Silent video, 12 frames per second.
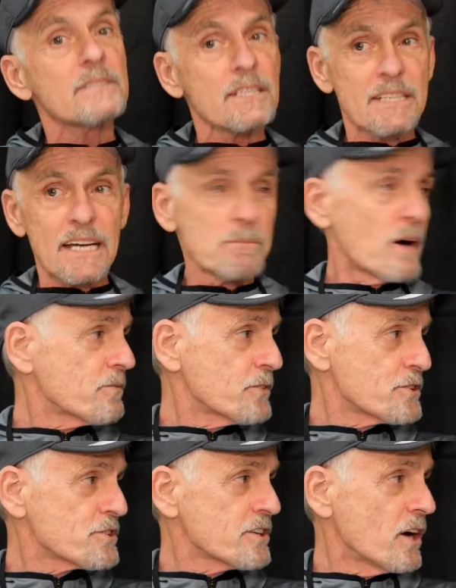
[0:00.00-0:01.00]
just get them off
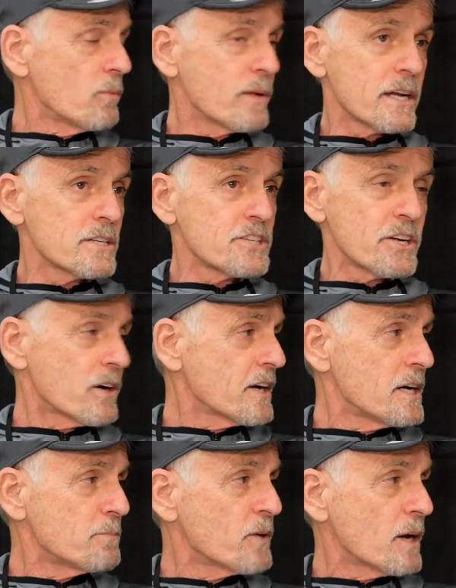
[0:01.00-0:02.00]
your show, because you don't
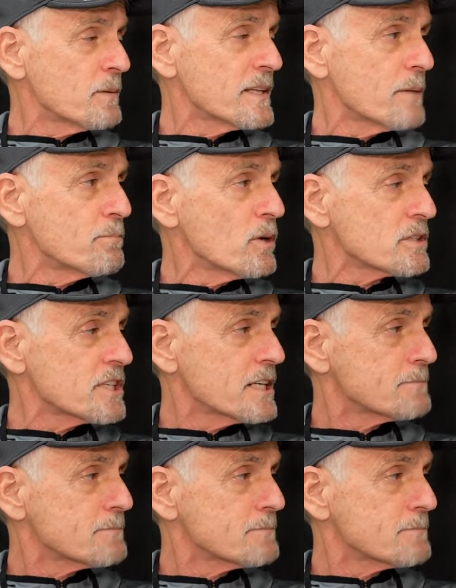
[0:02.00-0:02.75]
need to put up with that bullshit.